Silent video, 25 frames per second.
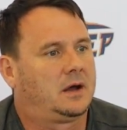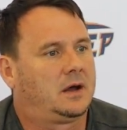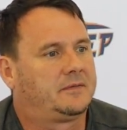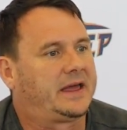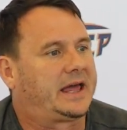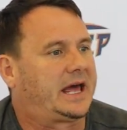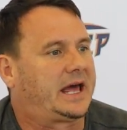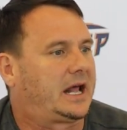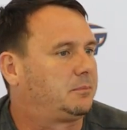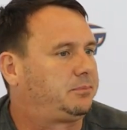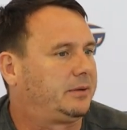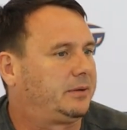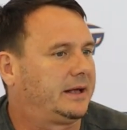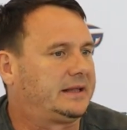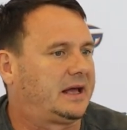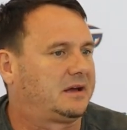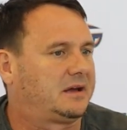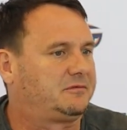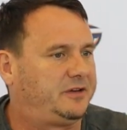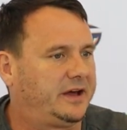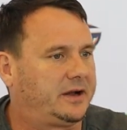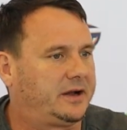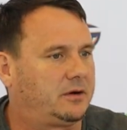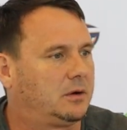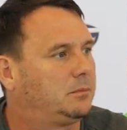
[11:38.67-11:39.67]
they got to play
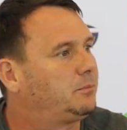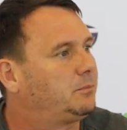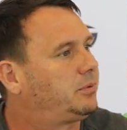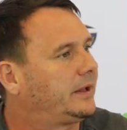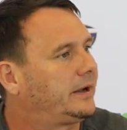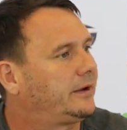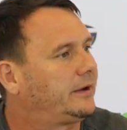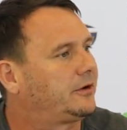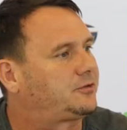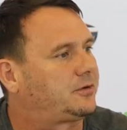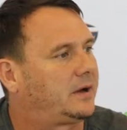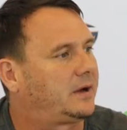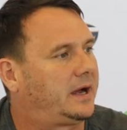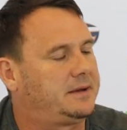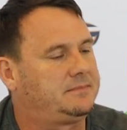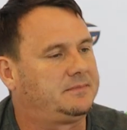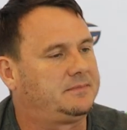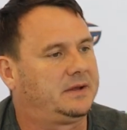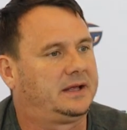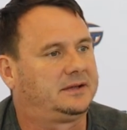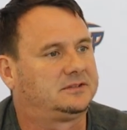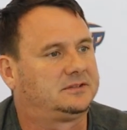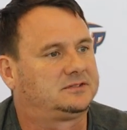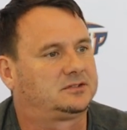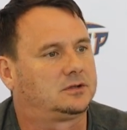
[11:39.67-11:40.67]
like veteran players,
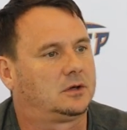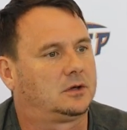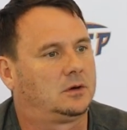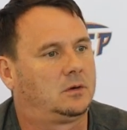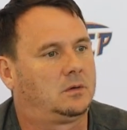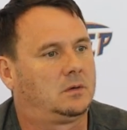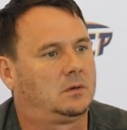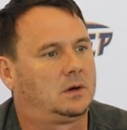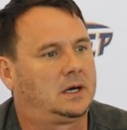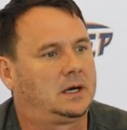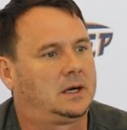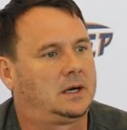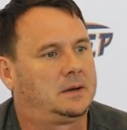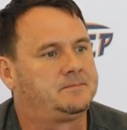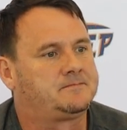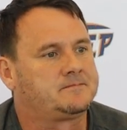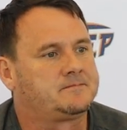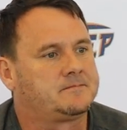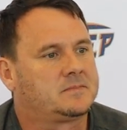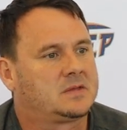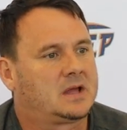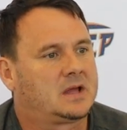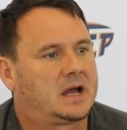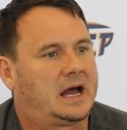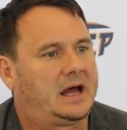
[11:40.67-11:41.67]
right? And so
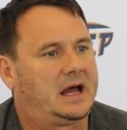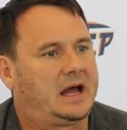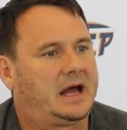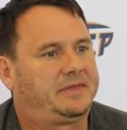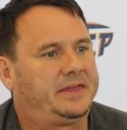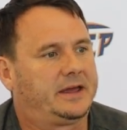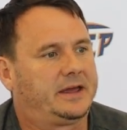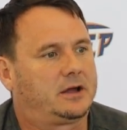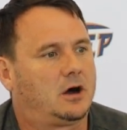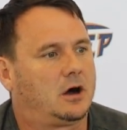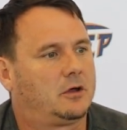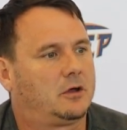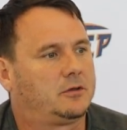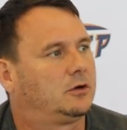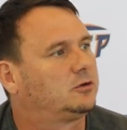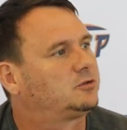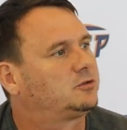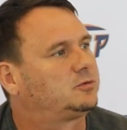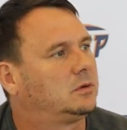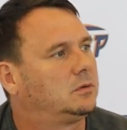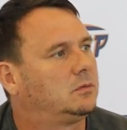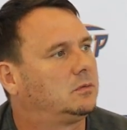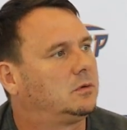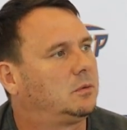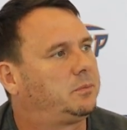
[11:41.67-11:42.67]
I think all
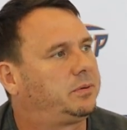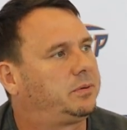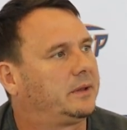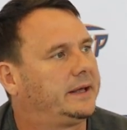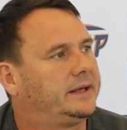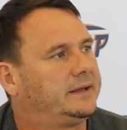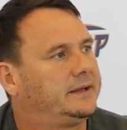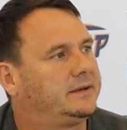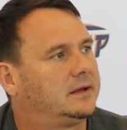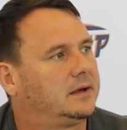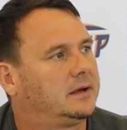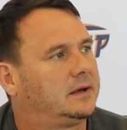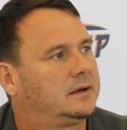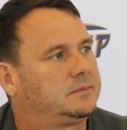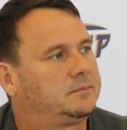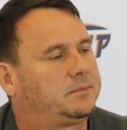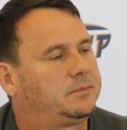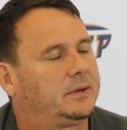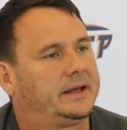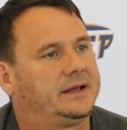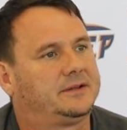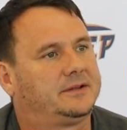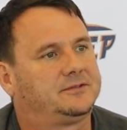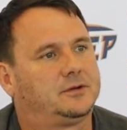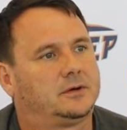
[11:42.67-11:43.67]
those will play
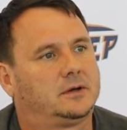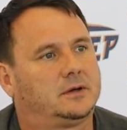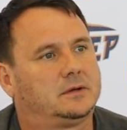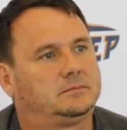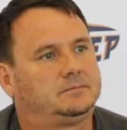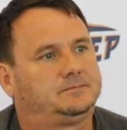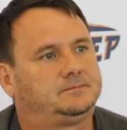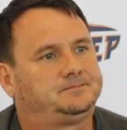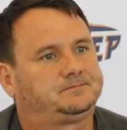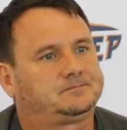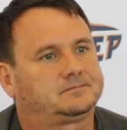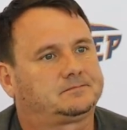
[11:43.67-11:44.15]
into it.